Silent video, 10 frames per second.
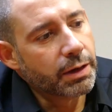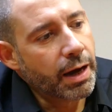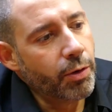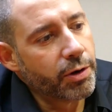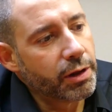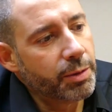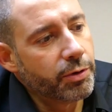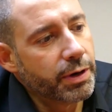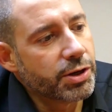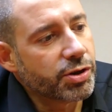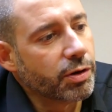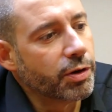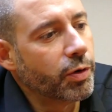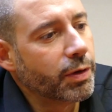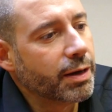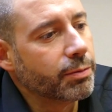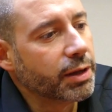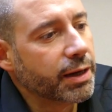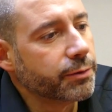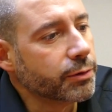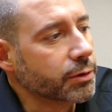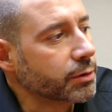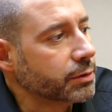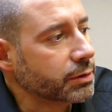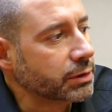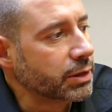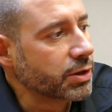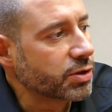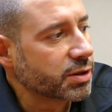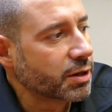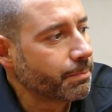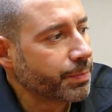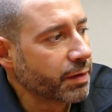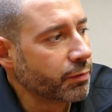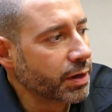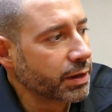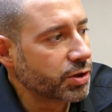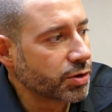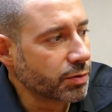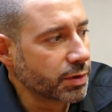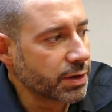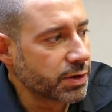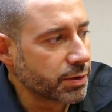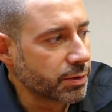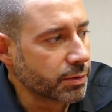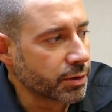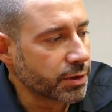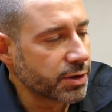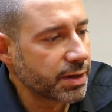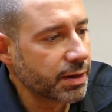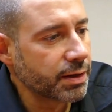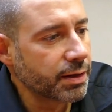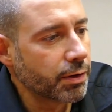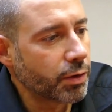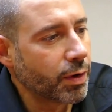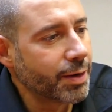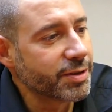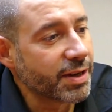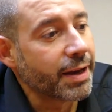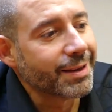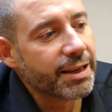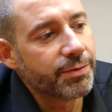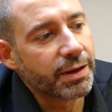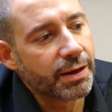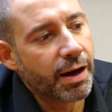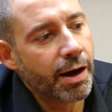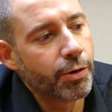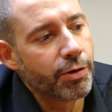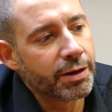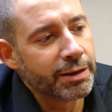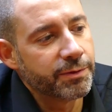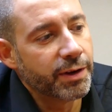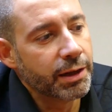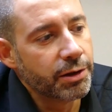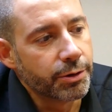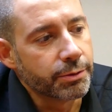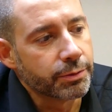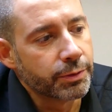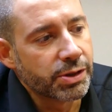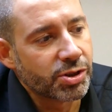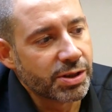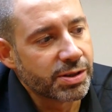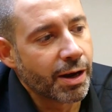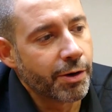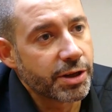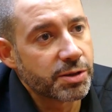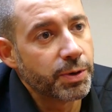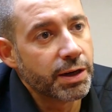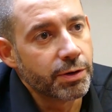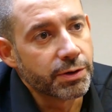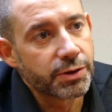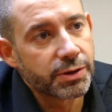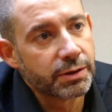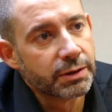Our collaboration on an O E M level is really tuned into understanding their requirements and giving our added value, which is our experience.